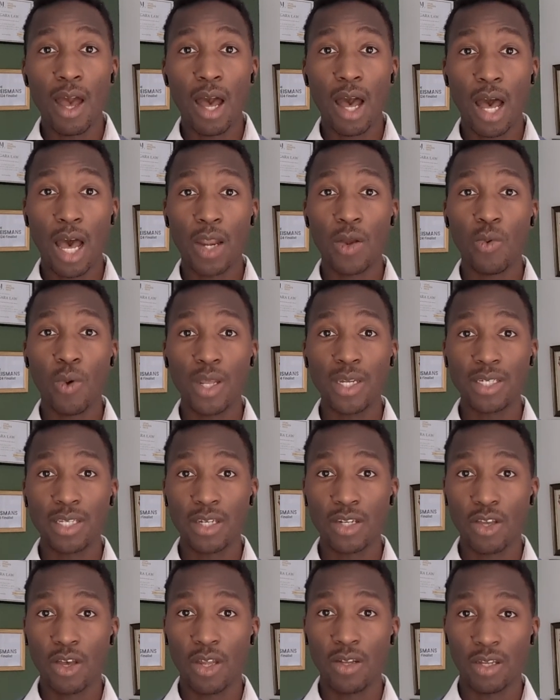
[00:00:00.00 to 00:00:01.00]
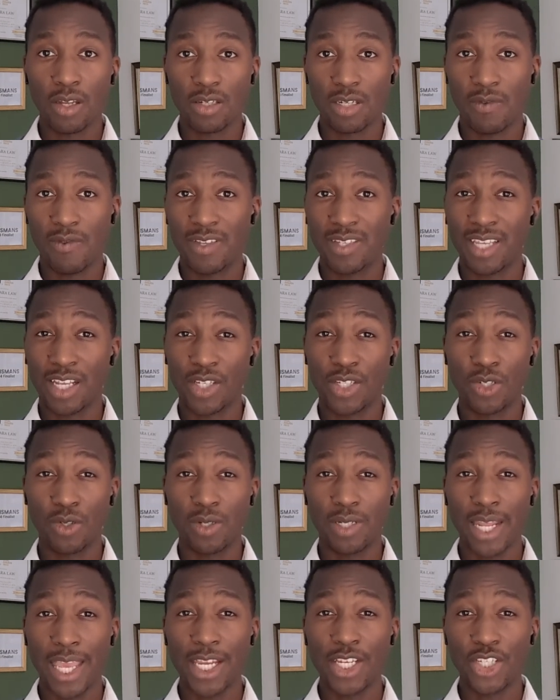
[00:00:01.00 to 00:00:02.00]
Unwanted conduct of a sexual
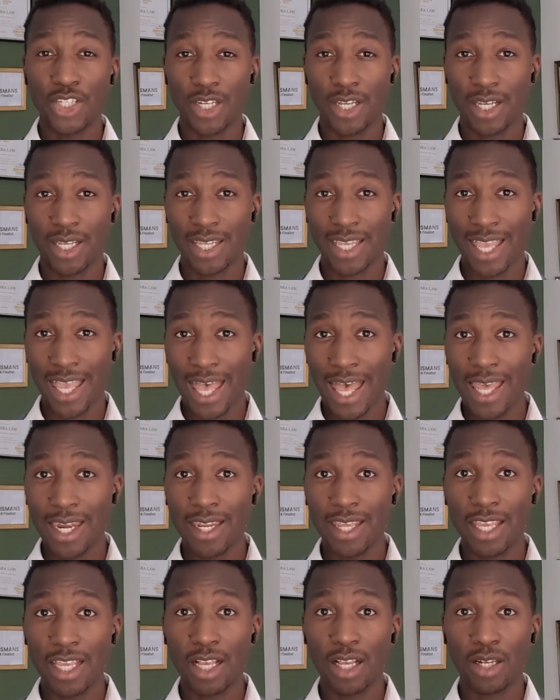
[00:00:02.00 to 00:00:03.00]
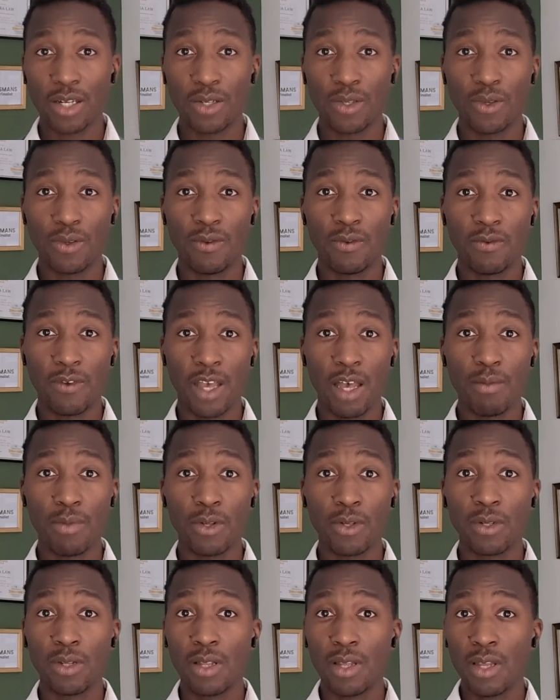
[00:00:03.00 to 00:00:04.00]
nature can include
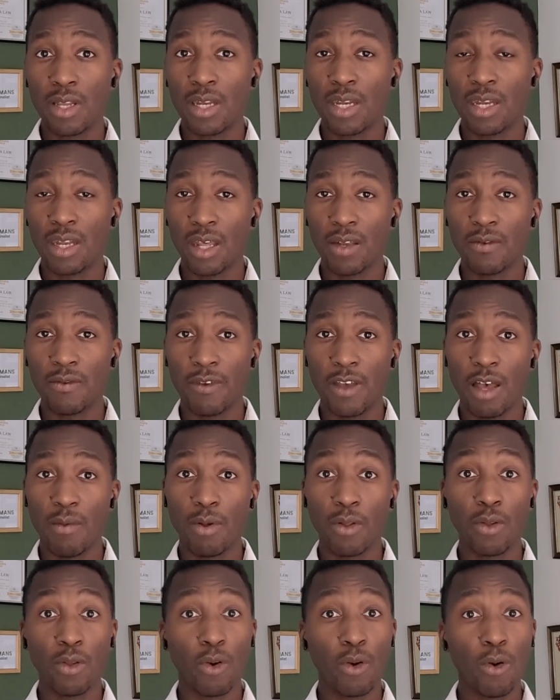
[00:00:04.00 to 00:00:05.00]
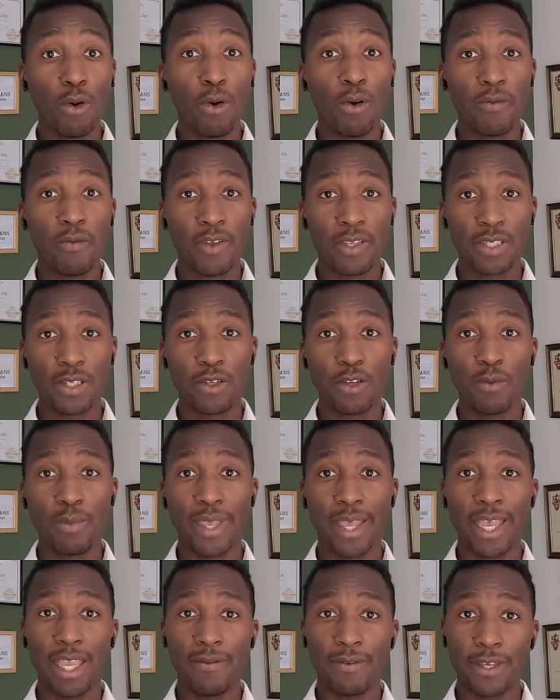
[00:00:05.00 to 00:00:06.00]
verbal, non-verbal or physical
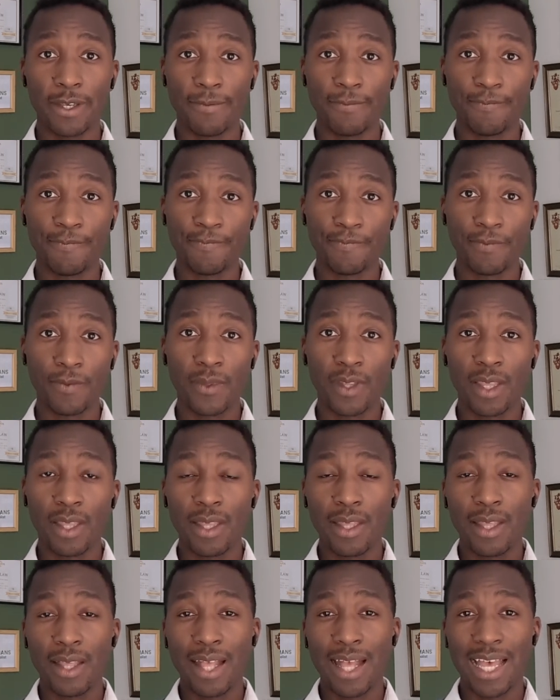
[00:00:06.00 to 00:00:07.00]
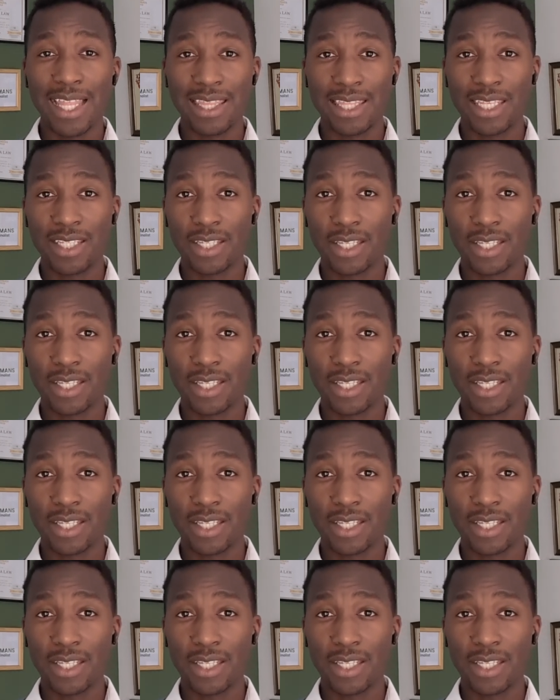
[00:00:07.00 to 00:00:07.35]
behaviour, and this